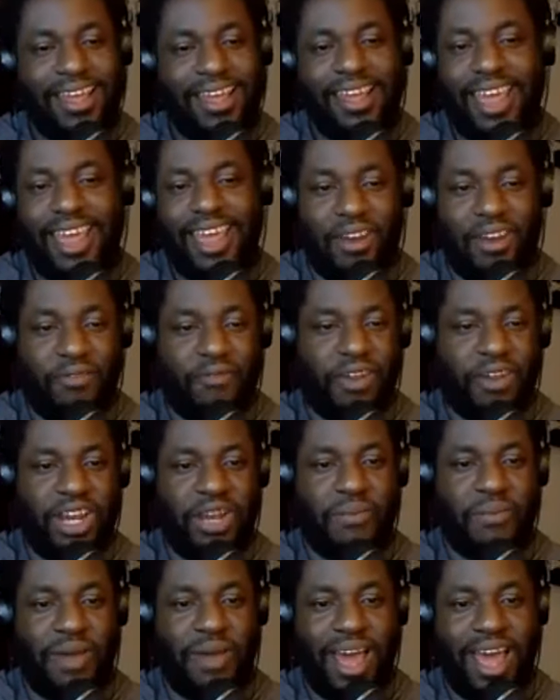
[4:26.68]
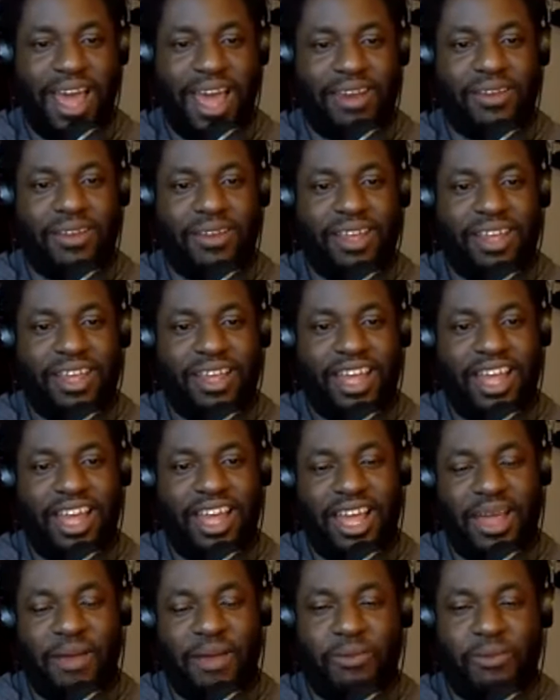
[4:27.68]
And a friend of mine
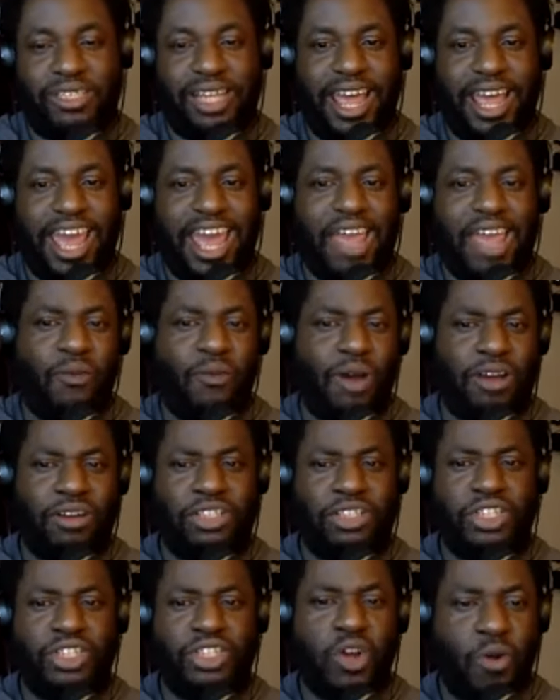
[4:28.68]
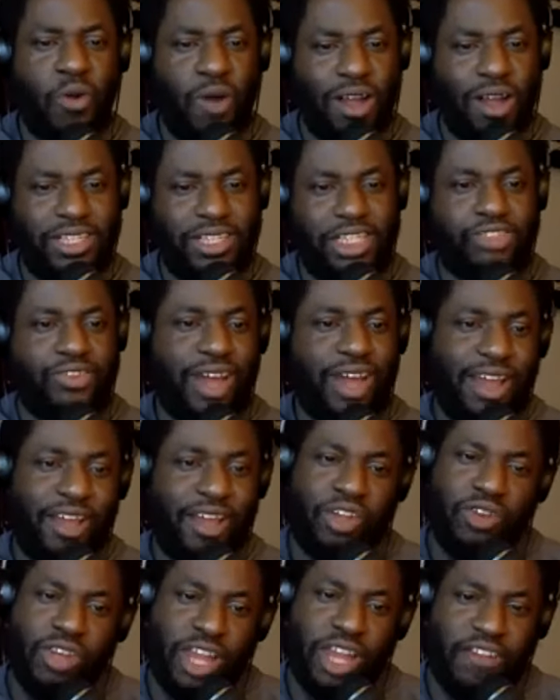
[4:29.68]
um, was like, hey, why don't you go out to the trial?
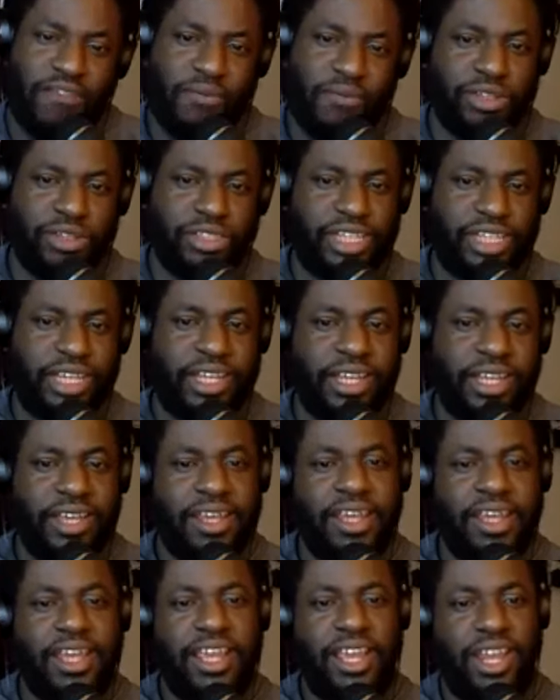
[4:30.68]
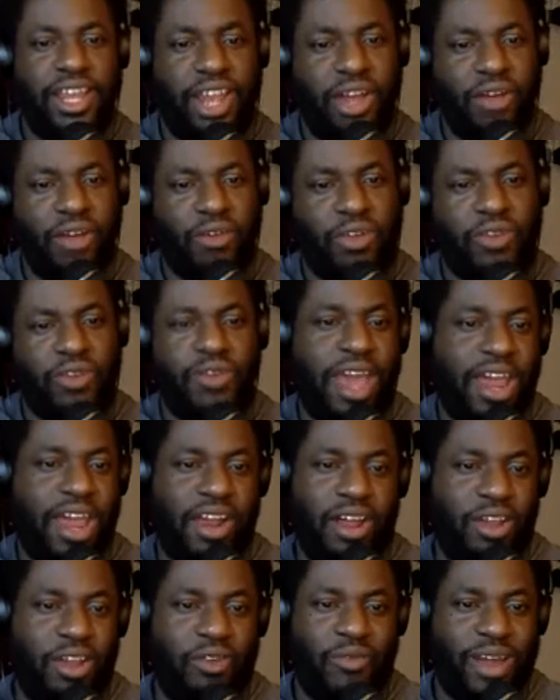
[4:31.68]
You love music you know, you got
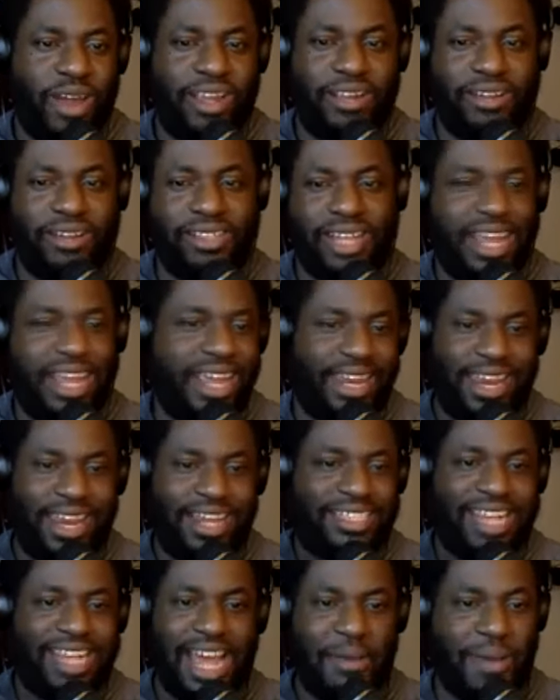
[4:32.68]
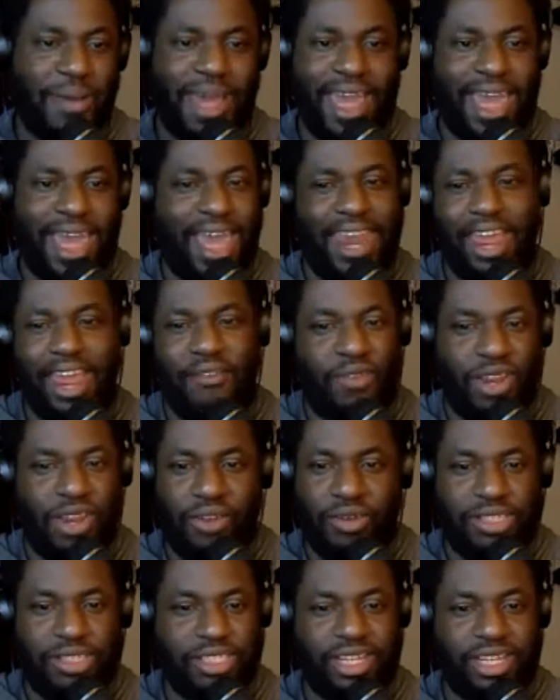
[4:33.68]
all the records. Like at that time, I had every
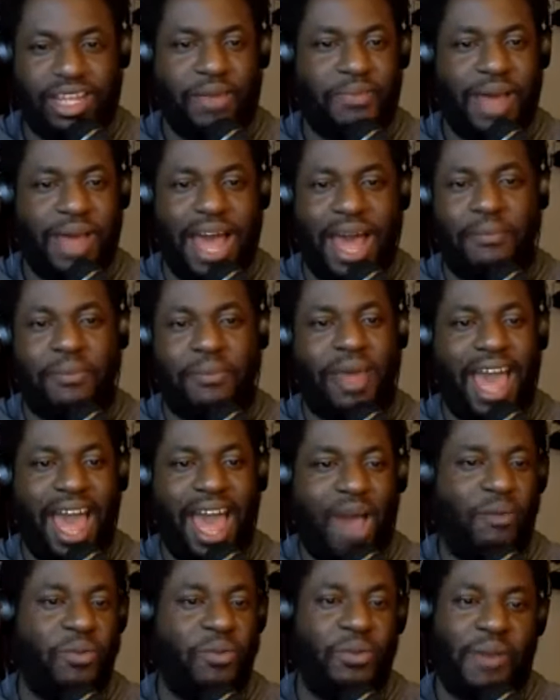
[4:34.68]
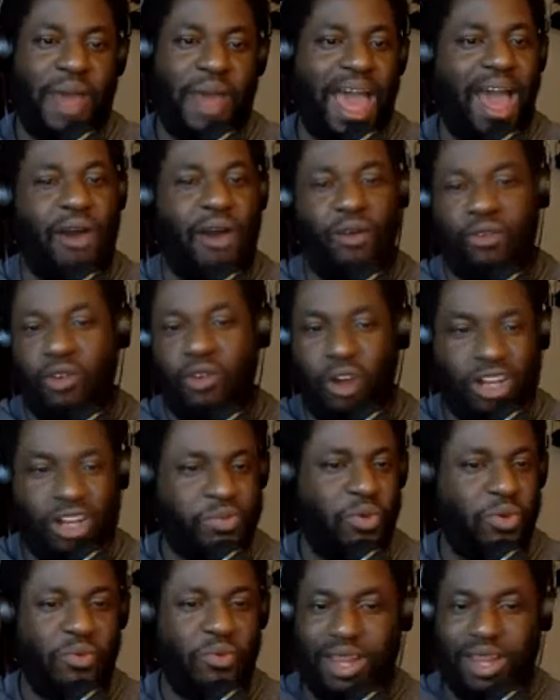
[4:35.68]
Christian hip hop album out, Cross
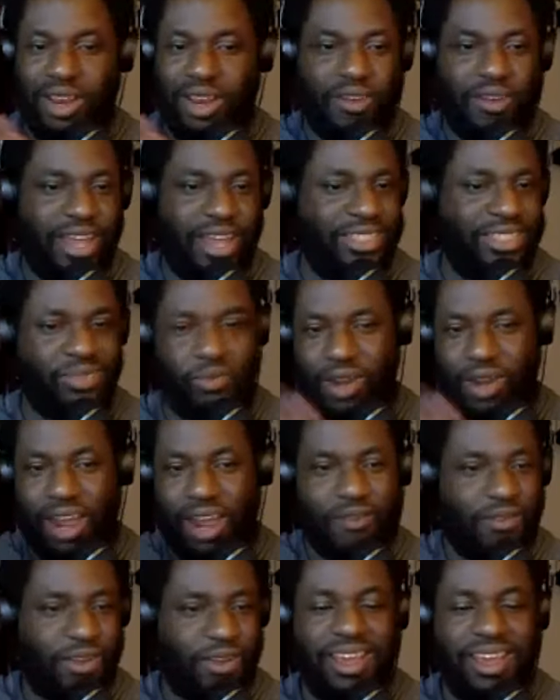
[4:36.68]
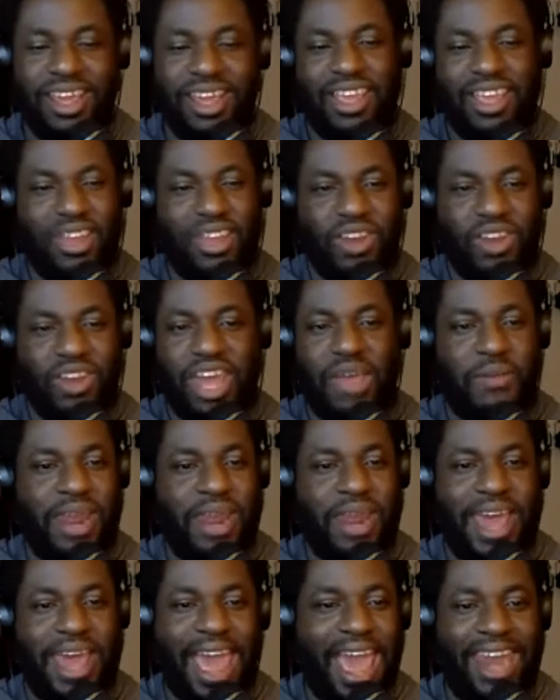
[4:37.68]
Movement, Grits, whatever mm. you name it,
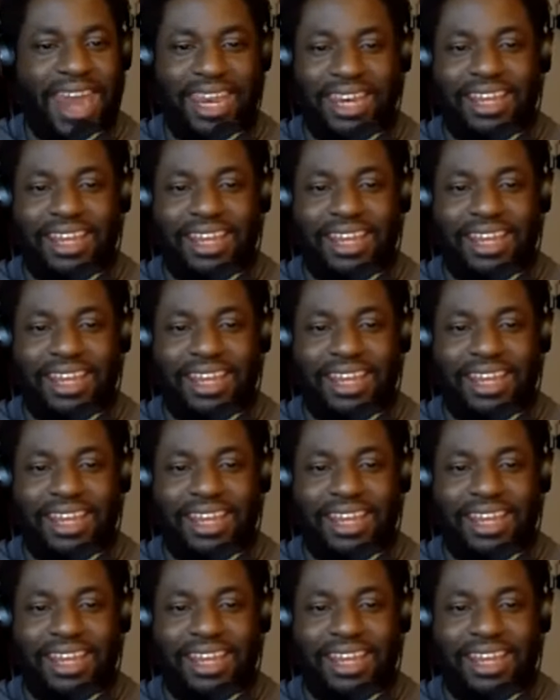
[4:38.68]
I had it.